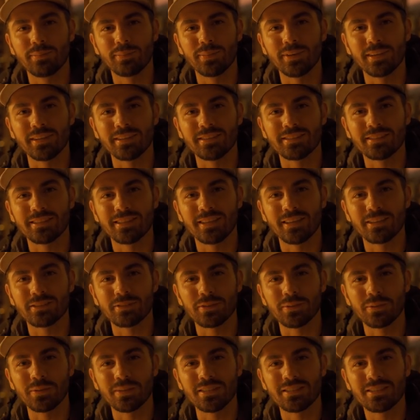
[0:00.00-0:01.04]
But as
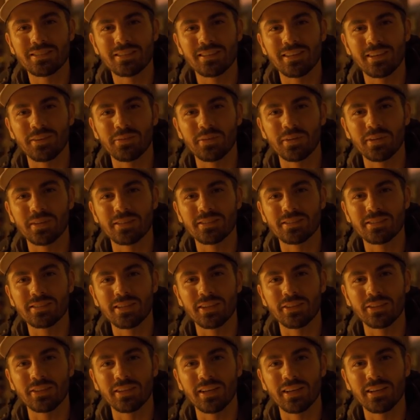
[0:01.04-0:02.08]
always, I wanted to
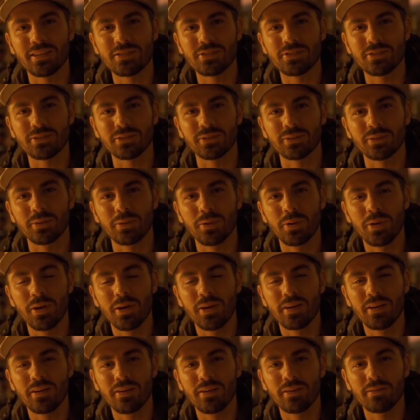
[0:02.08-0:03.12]
tell you guys to
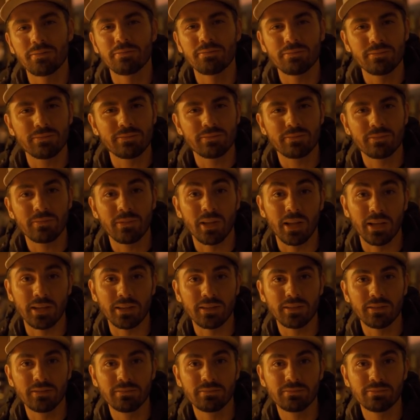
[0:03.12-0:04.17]

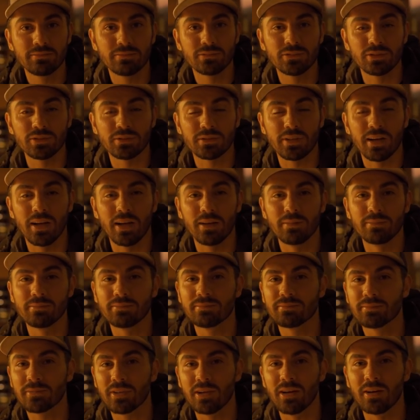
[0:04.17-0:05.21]
like, subscribe,
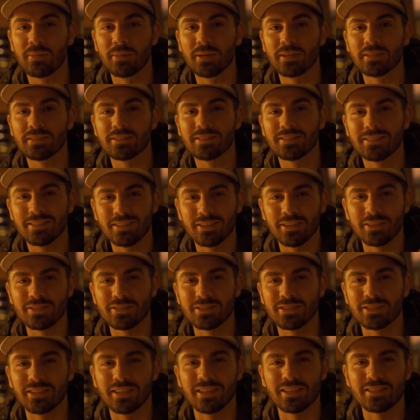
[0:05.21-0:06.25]
comment, and I'll
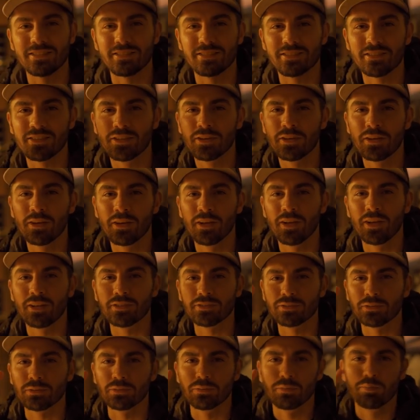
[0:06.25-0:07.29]
see you guys all
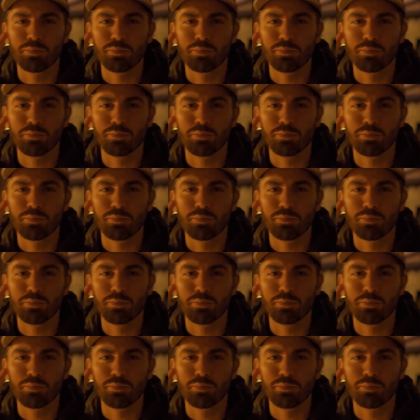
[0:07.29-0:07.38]
soon.